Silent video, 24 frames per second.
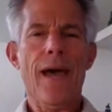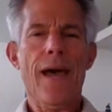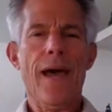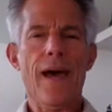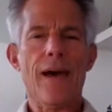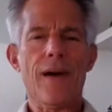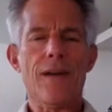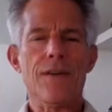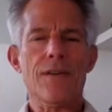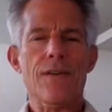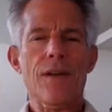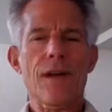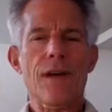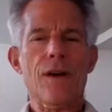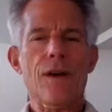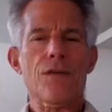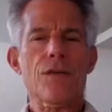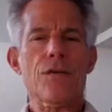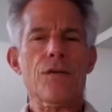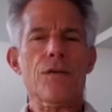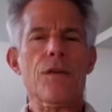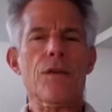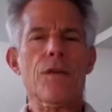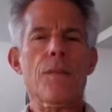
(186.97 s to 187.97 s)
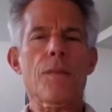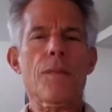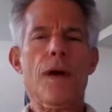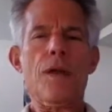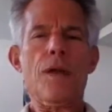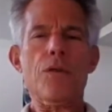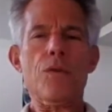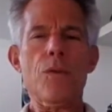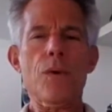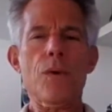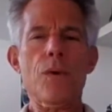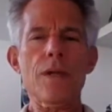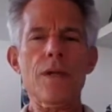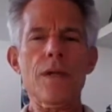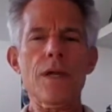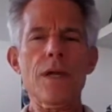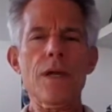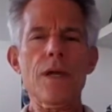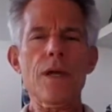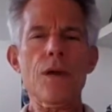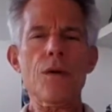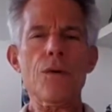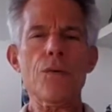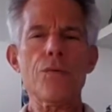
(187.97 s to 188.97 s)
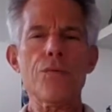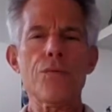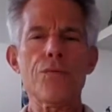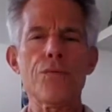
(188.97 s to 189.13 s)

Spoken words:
exhale through the mouth windy,